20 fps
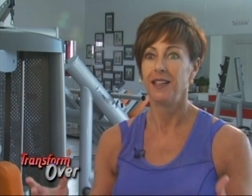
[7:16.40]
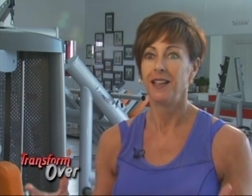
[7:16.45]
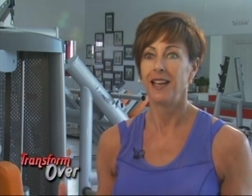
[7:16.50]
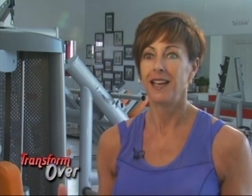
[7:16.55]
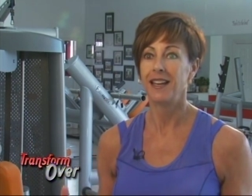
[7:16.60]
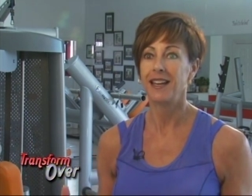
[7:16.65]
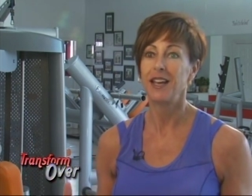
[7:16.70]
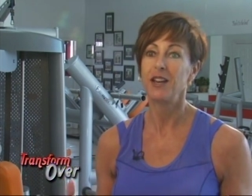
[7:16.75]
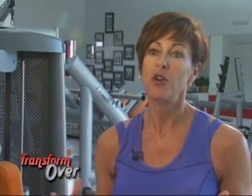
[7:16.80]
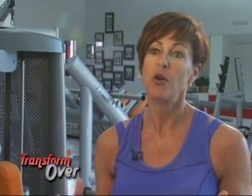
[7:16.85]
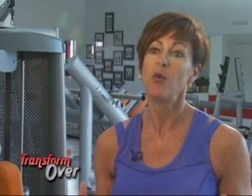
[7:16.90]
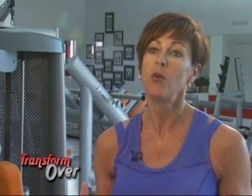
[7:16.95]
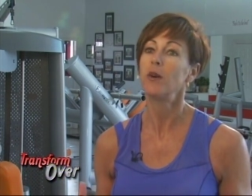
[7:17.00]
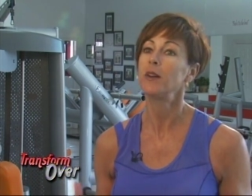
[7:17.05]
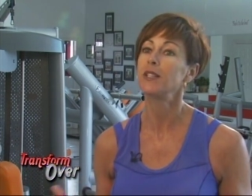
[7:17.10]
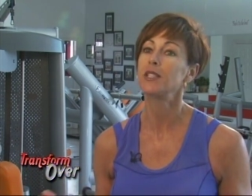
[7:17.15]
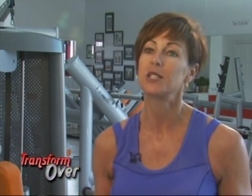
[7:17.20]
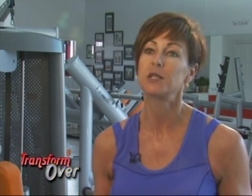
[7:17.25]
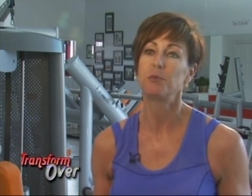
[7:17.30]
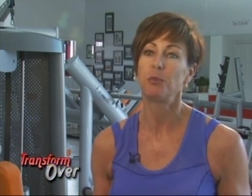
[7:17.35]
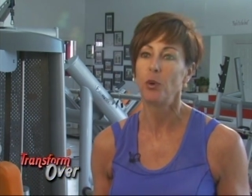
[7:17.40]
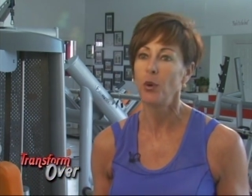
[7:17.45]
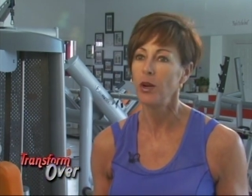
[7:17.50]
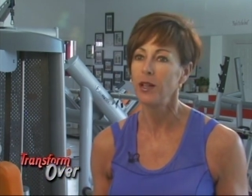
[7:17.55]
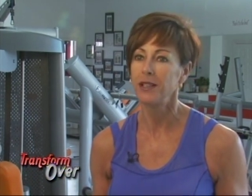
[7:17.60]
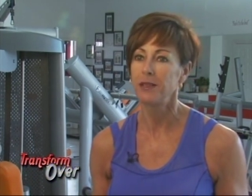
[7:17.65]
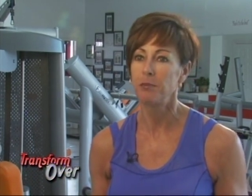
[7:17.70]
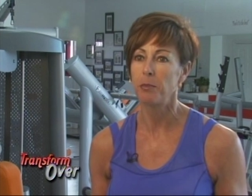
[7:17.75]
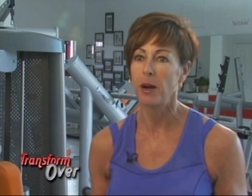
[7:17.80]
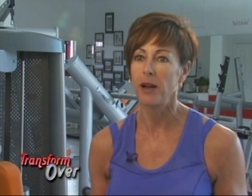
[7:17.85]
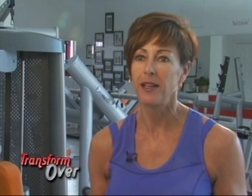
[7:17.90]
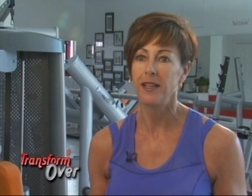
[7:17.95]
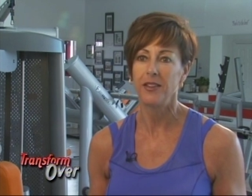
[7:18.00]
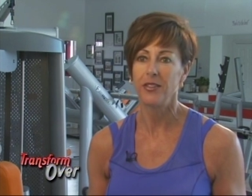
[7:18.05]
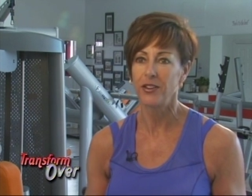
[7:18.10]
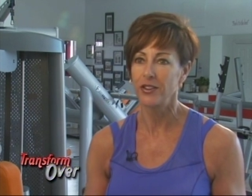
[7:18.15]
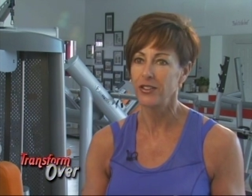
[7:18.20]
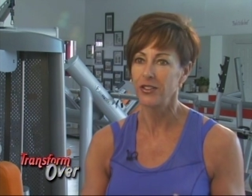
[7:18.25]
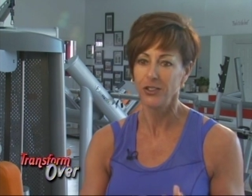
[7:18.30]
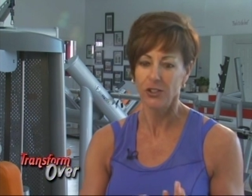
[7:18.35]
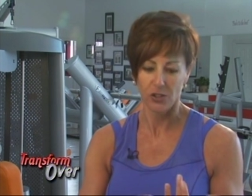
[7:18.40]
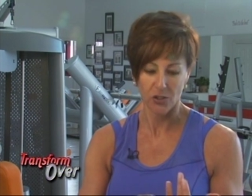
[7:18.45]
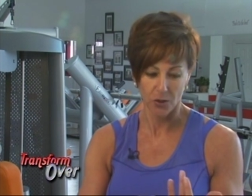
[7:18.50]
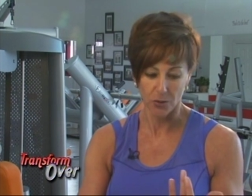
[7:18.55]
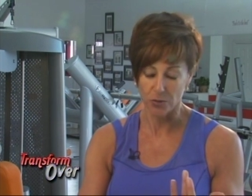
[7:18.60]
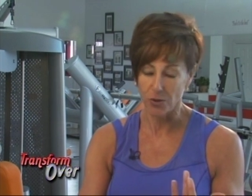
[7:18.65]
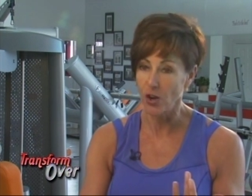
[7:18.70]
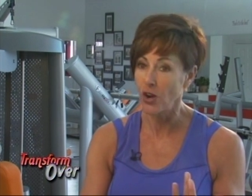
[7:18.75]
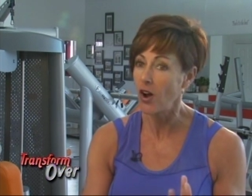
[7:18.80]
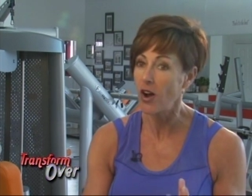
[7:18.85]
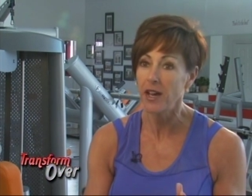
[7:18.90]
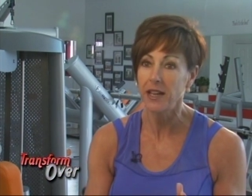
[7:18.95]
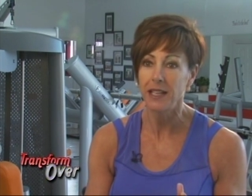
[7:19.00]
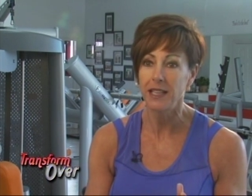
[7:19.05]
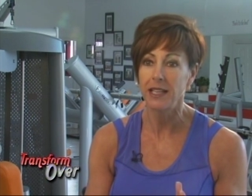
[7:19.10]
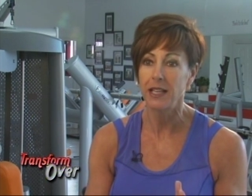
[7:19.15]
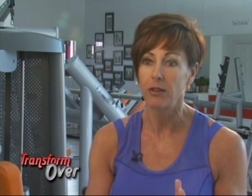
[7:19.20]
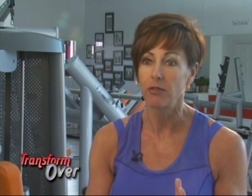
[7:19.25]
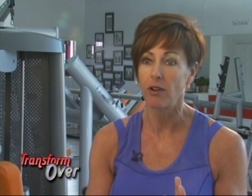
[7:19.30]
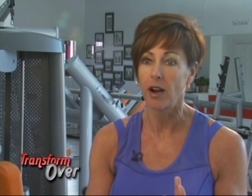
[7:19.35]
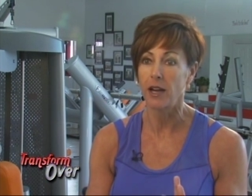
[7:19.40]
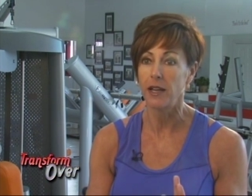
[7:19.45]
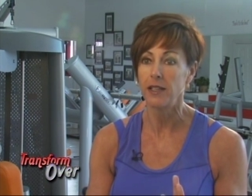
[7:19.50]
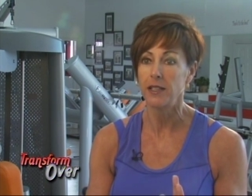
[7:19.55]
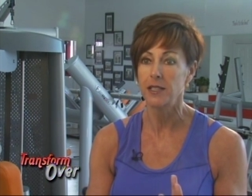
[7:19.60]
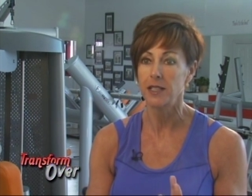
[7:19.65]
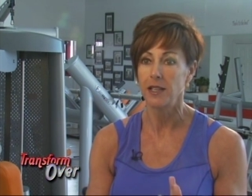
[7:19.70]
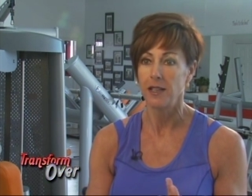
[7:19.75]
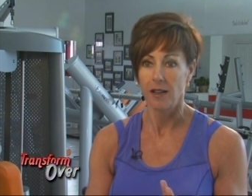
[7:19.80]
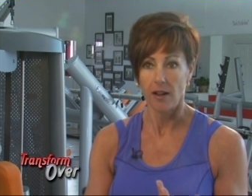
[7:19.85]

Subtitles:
and I don't want to spoil it by either, you know, not eating right.